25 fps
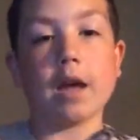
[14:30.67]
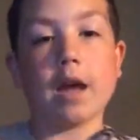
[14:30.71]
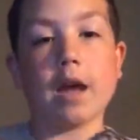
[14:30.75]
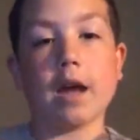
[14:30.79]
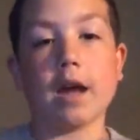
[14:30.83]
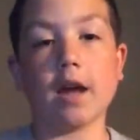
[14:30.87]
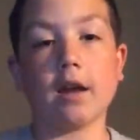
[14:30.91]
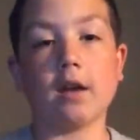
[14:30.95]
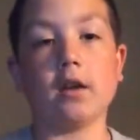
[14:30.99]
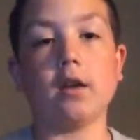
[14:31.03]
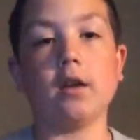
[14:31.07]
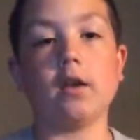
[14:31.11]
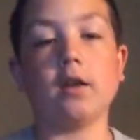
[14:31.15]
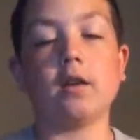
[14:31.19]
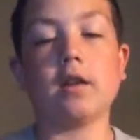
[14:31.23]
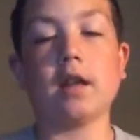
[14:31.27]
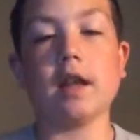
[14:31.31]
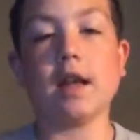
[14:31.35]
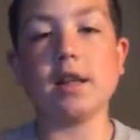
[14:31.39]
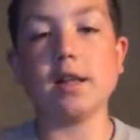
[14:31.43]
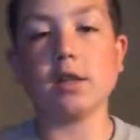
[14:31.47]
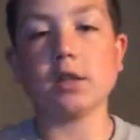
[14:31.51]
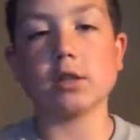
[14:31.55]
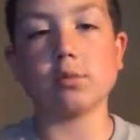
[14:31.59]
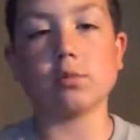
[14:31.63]
At
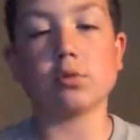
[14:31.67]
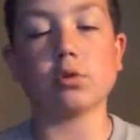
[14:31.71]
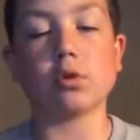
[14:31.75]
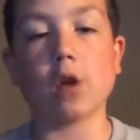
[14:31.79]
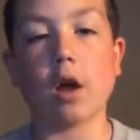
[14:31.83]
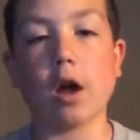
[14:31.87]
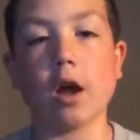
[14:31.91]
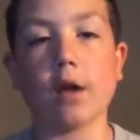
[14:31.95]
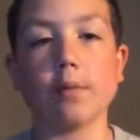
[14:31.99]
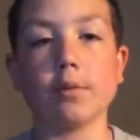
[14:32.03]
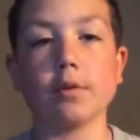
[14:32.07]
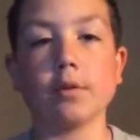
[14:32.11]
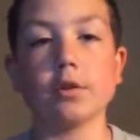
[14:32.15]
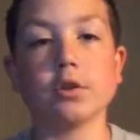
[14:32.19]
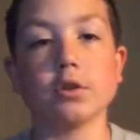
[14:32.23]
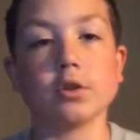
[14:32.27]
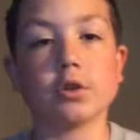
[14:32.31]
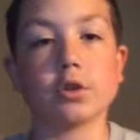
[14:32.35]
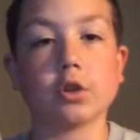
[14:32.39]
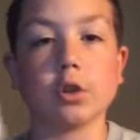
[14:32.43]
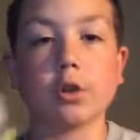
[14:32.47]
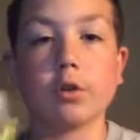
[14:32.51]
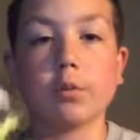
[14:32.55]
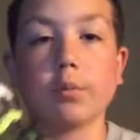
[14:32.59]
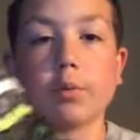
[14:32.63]
10
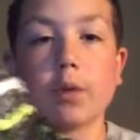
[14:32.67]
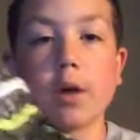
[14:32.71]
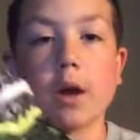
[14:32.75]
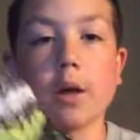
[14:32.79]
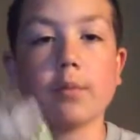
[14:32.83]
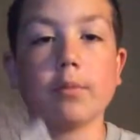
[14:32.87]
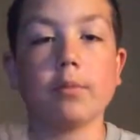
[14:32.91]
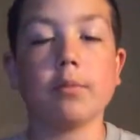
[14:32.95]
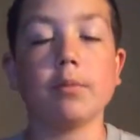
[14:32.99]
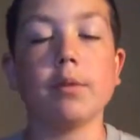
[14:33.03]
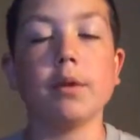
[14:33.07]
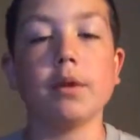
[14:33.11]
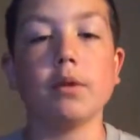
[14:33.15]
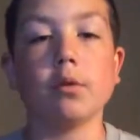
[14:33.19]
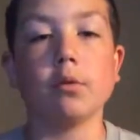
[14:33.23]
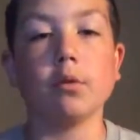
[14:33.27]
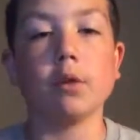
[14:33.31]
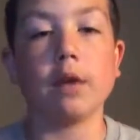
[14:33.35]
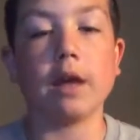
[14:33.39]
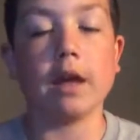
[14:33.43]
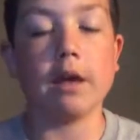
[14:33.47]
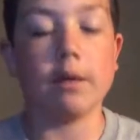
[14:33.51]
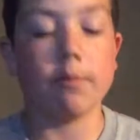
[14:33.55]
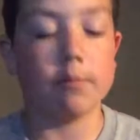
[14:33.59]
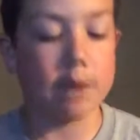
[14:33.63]
subscribers, I'll probably be
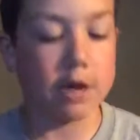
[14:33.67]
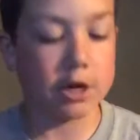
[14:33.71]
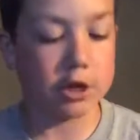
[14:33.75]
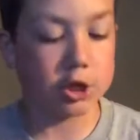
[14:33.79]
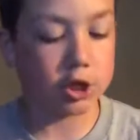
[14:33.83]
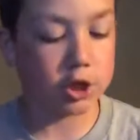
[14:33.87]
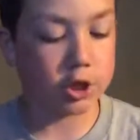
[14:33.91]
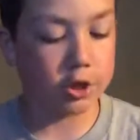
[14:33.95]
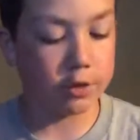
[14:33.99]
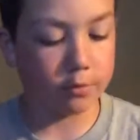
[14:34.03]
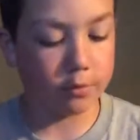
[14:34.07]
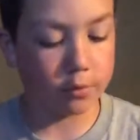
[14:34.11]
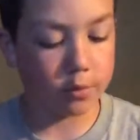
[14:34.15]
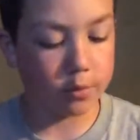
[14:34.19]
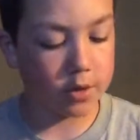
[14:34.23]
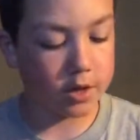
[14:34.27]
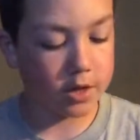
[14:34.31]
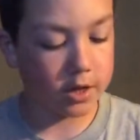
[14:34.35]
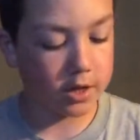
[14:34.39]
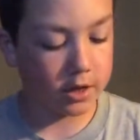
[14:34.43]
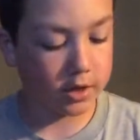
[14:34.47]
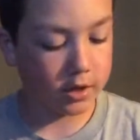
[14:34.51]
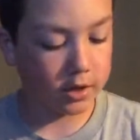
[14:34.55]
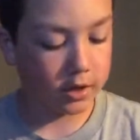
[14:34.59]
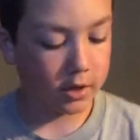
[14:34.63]
doing a mesh
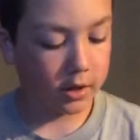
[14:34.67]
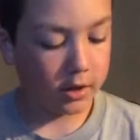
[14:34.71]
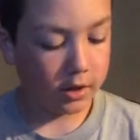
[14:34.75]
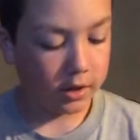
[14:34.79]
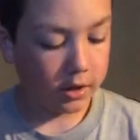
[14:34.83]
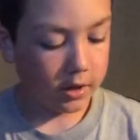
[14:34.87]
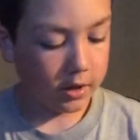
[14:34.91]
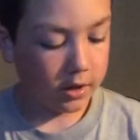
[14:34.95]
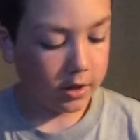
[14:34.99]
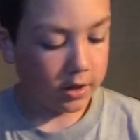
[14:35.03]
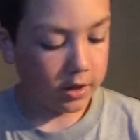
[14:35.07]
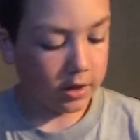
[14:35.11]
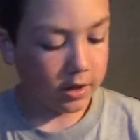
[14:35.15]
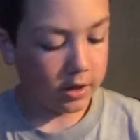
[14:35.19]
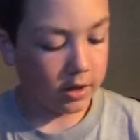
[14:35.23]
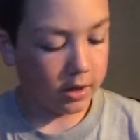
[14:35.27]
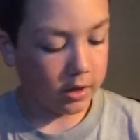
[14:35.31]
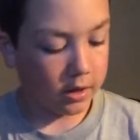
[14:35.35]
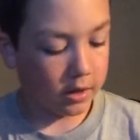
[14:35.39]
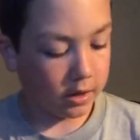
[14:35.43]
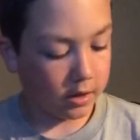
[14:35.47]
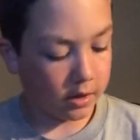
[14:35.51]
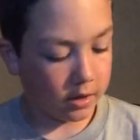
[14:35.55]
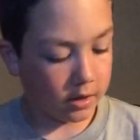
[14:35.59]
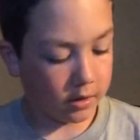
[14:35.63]
giveaway,
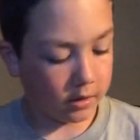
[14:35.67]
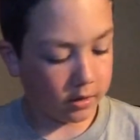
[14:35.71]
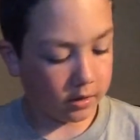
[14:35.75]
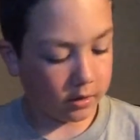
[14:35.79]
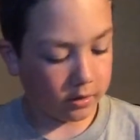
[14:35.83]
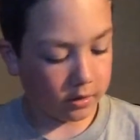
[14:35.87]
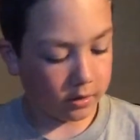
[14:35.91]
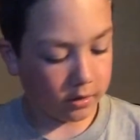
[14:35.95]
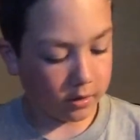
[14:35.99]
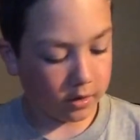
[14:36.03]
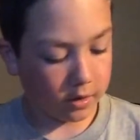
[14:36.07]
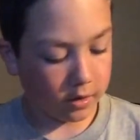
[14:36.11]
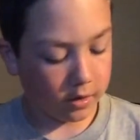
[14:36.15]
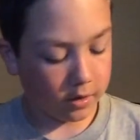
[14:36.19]
and